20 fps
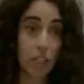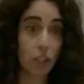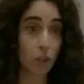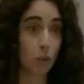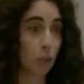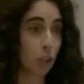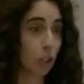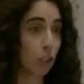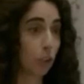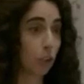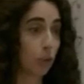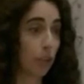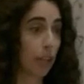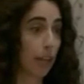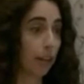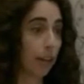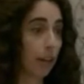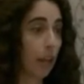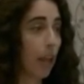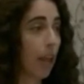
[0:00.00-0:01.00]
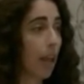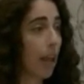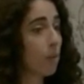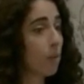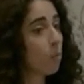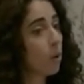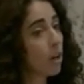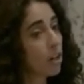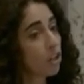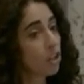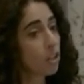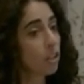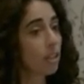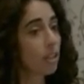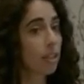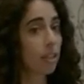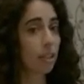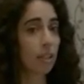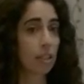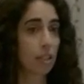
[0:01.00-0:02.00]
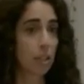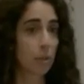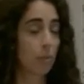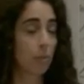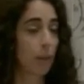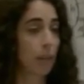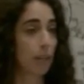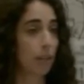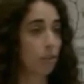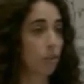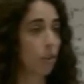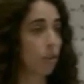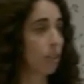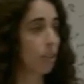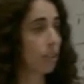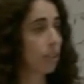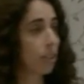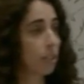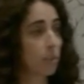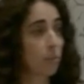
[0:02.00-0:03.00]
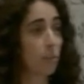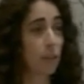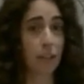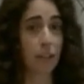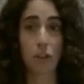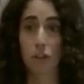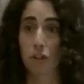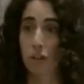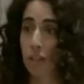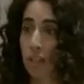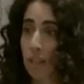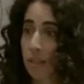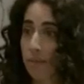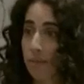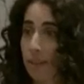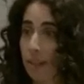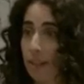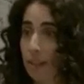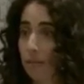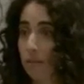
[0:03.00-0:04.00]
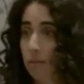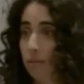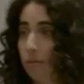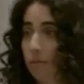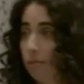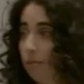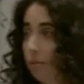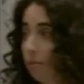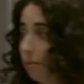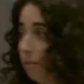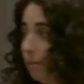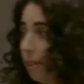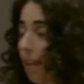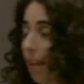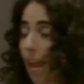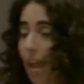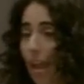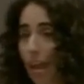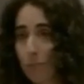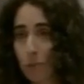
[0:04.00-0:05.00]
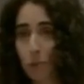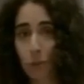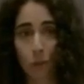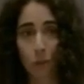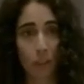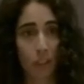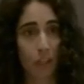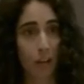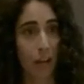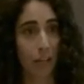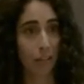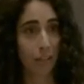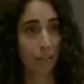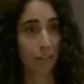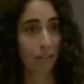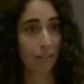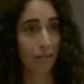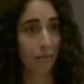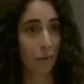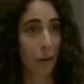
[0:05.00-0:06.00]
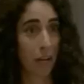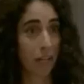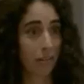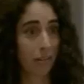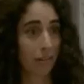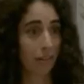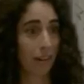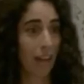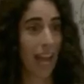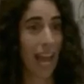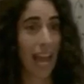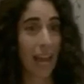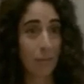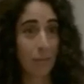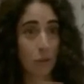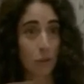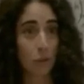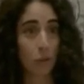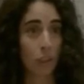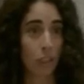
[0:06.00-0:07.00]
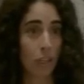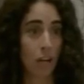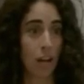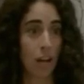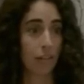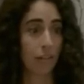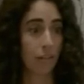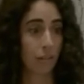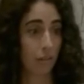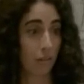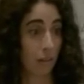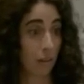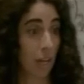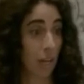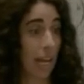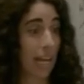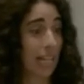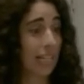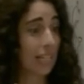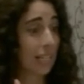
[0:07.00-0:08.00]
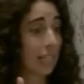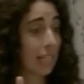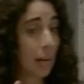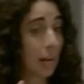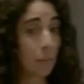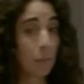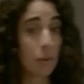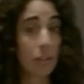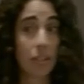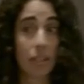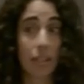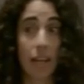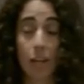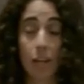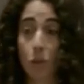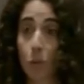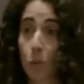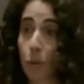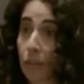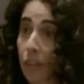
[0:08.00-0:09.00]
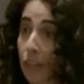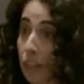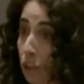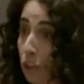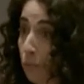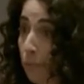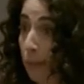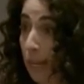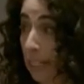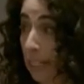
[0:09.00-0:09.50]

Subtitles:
need to include that. And where should this list be? Should this list be in your CV? Absolutely not, right? Absolutely not. It's a separate schedule that you